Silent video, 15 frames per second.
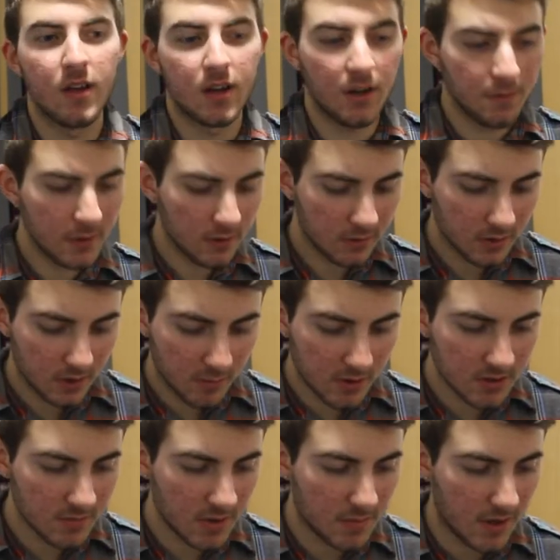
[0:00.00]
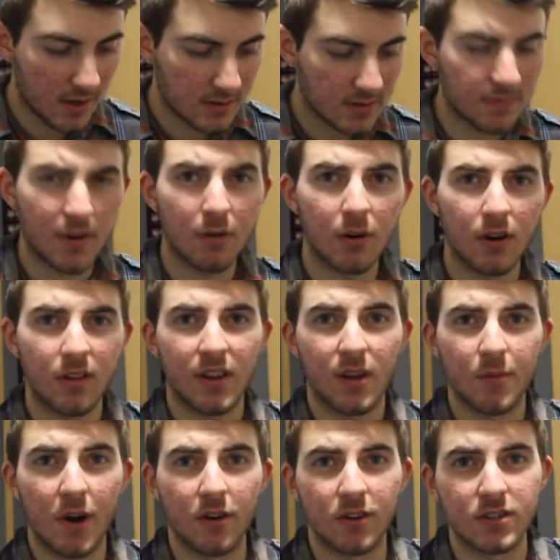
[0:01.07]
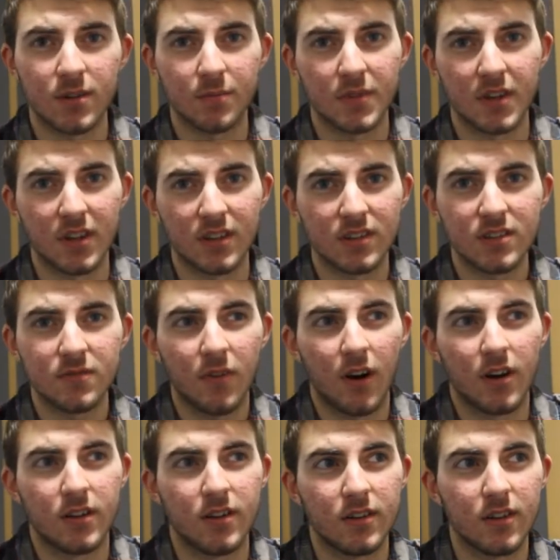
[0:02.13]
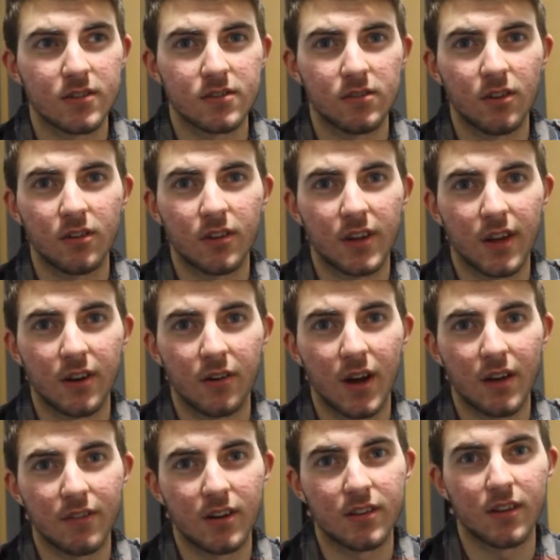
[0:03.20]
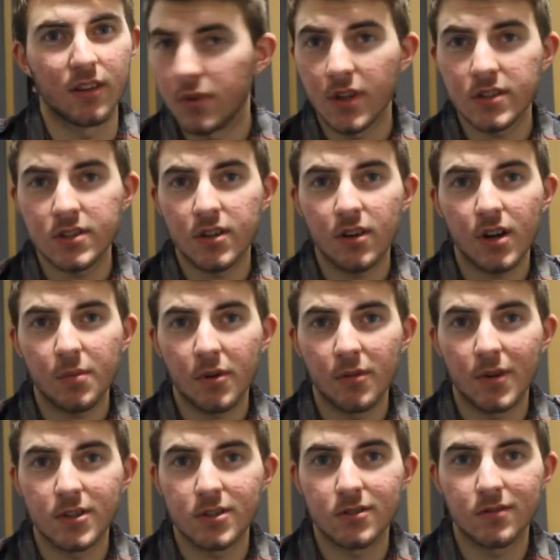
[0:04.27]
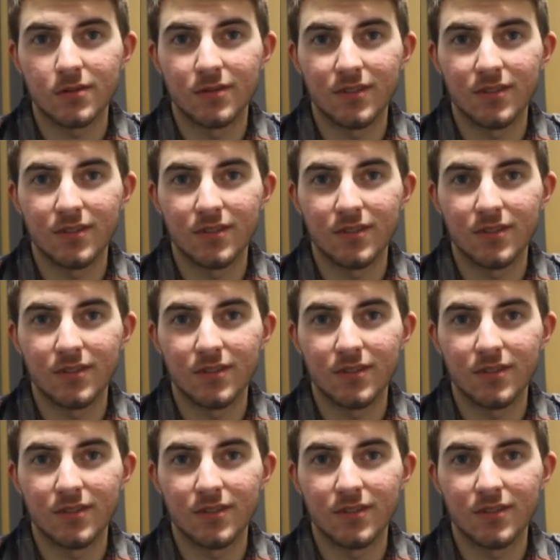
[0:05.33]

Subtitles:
I figured like most of my pants, if I wear like a belt or something, it's fine. It doesn't look like I don't have anything. This year I pretty much